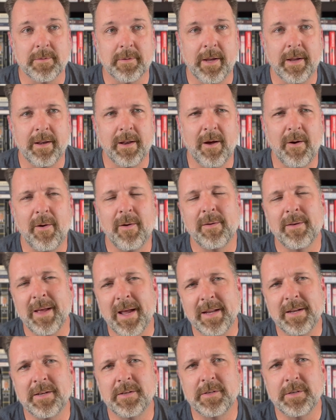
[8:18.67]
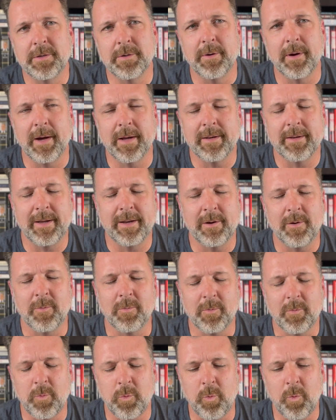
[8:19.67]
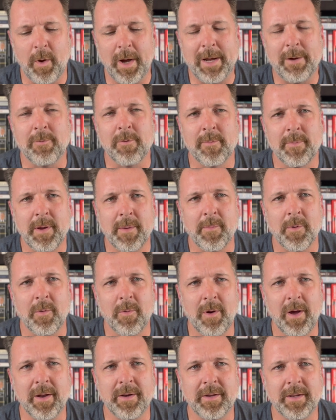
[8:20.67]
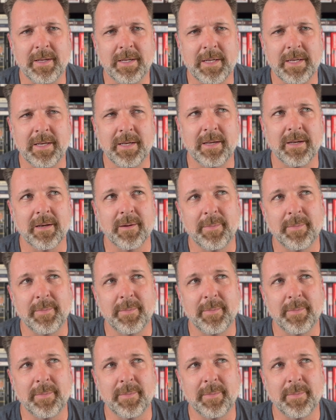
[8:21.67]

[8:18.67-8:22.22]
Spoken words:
Okay, now 92, I don't quite remember Rodney King.